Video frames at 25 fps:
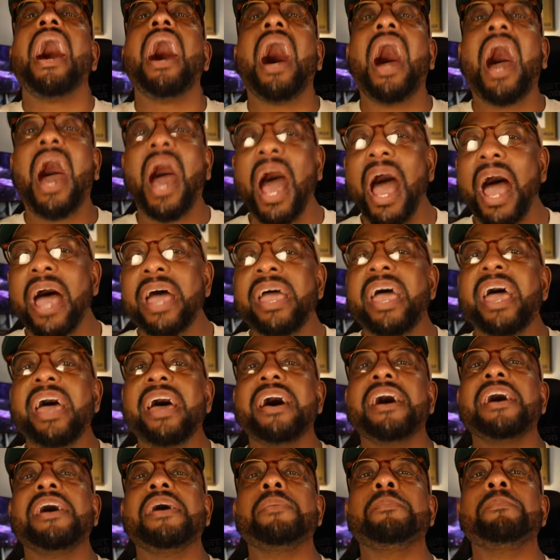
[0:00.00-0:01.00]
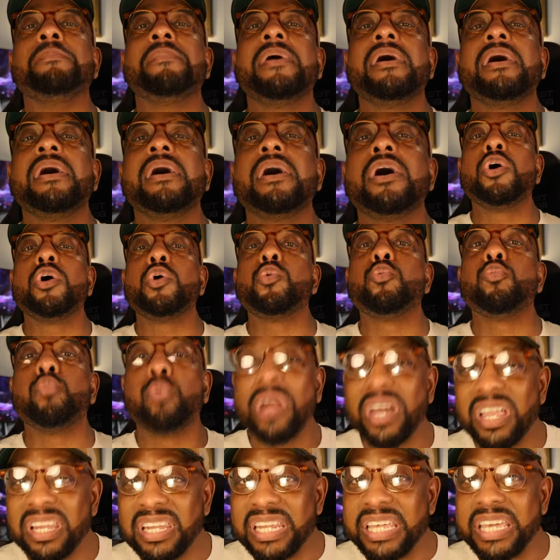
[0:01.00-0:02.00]
I am
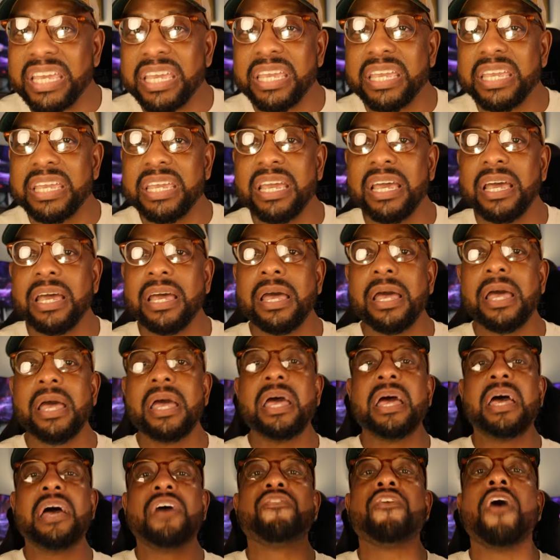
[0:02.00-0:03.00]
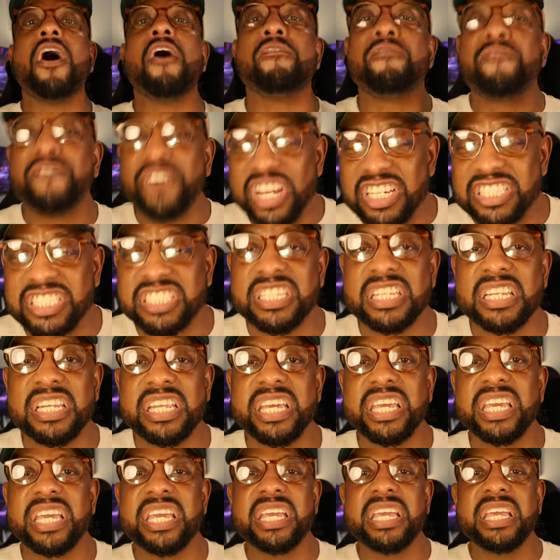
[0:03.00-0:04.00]
really,
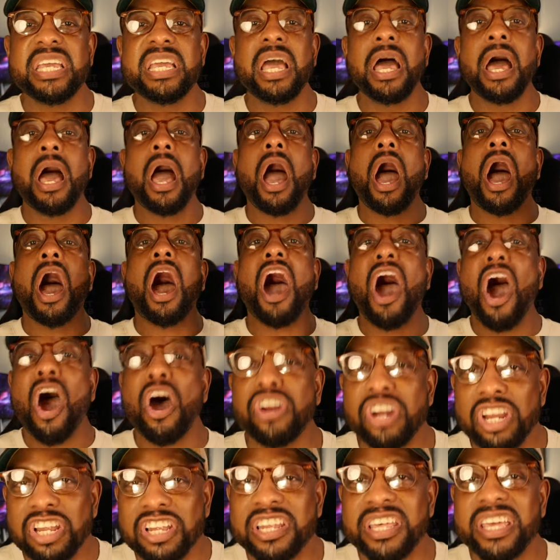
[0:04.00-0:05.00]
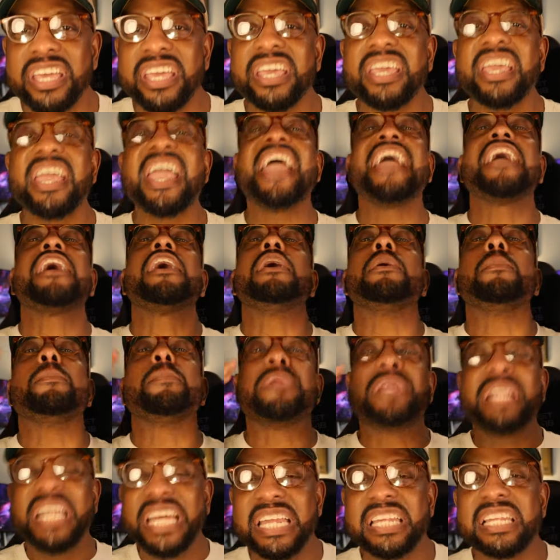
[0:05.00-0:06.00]
officially, utterly,
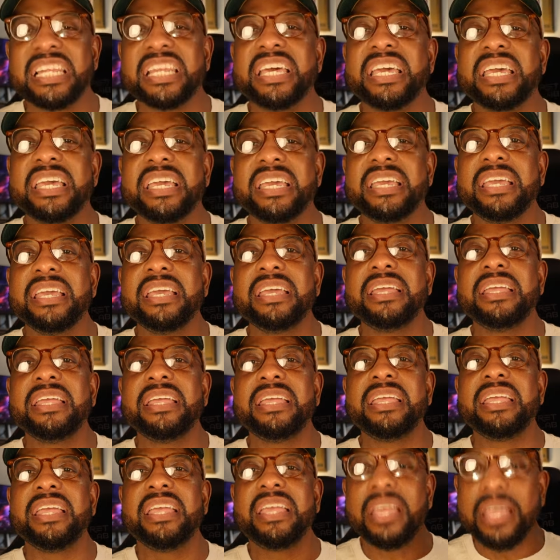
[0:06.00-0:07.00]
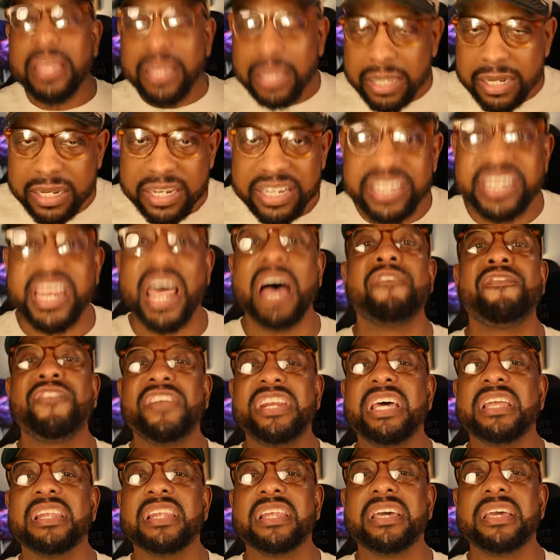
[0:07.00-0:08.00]
completely,
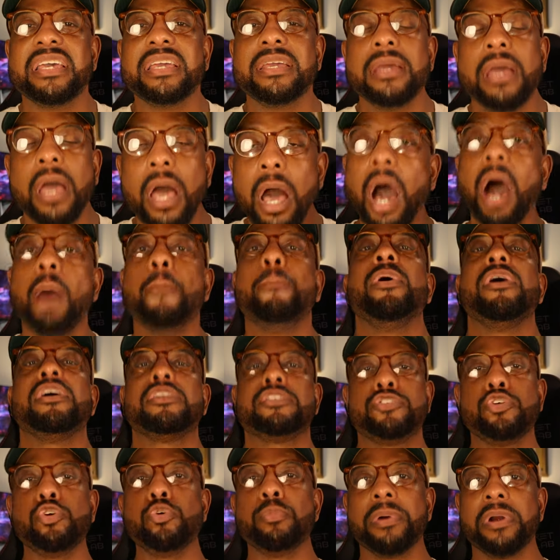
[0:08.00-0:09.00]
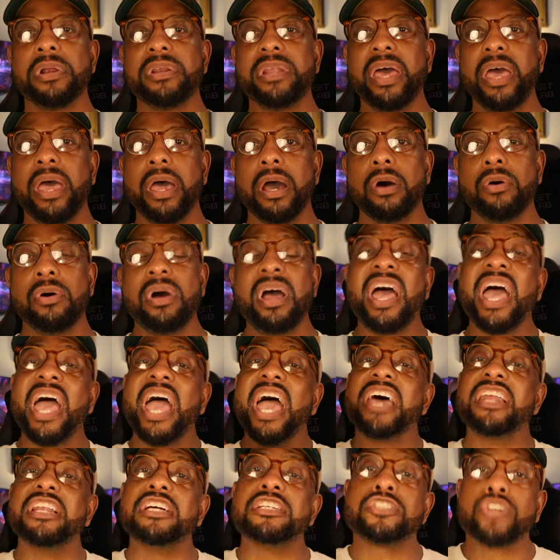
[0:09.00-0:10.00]
definitely a BookTuber now.
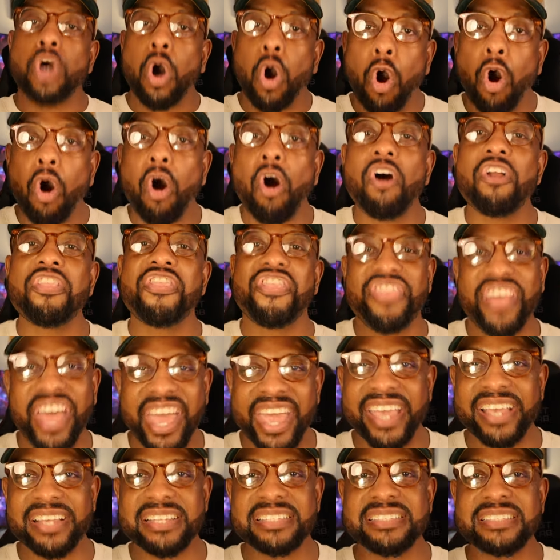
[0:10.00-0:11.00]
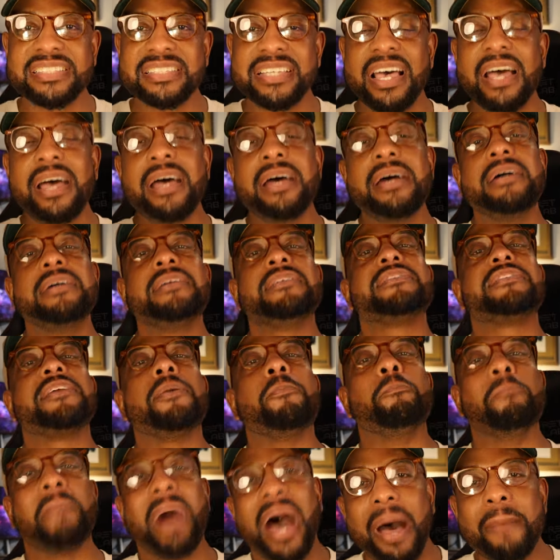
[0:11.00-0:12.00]
And it's all thanks to
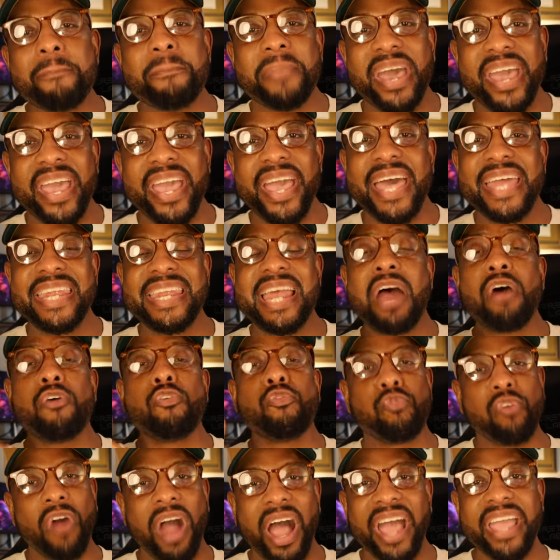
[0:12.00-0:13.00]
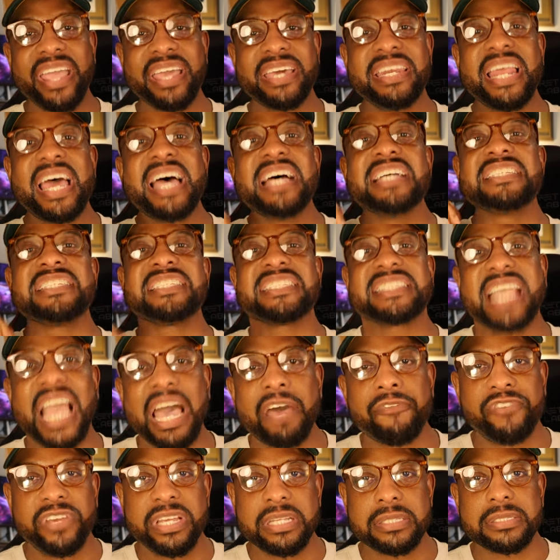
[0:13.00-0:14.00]
my man, Ryan
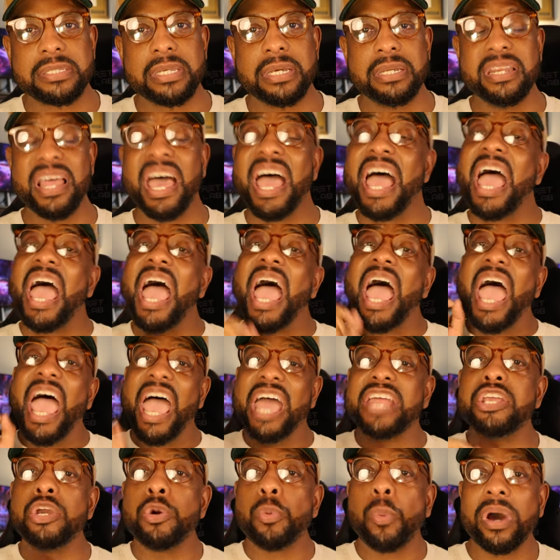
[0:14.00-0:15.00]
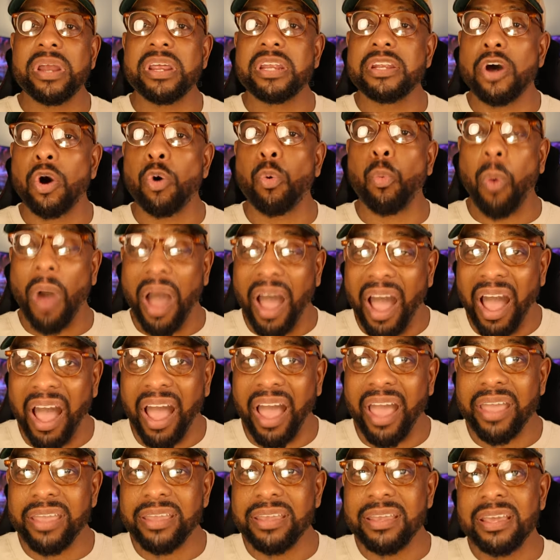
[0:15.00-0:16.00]
Skeffington. And you want to know
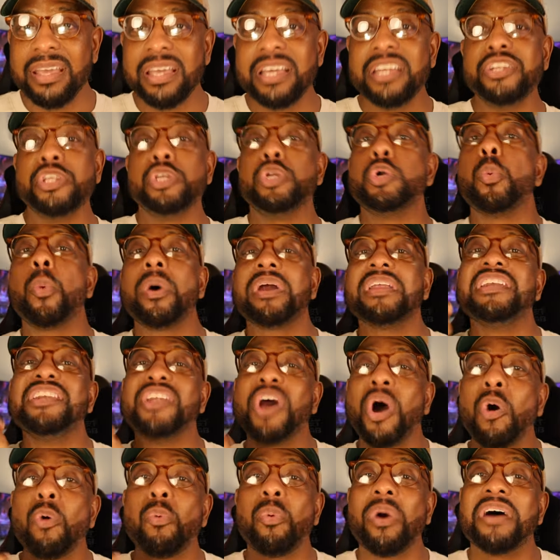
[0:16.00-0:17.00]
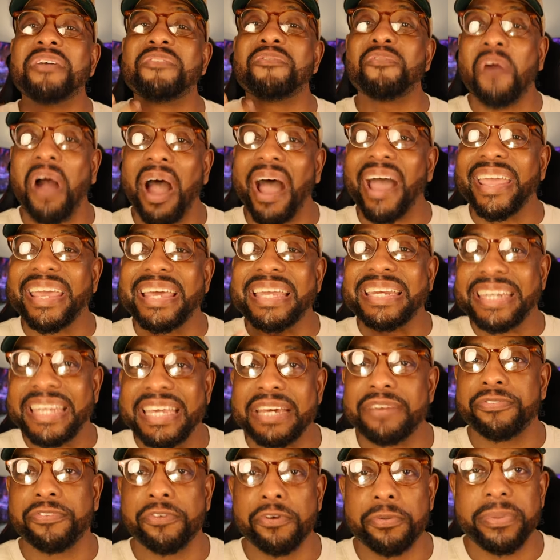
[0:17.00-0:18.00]
why? Do you want to know what Ryan
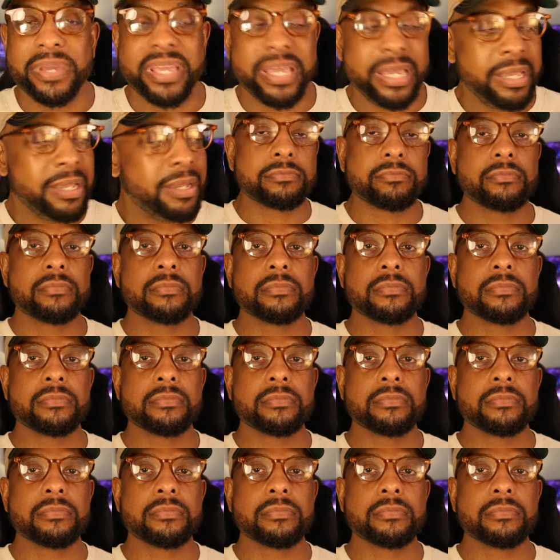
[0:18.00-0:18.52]
did for me?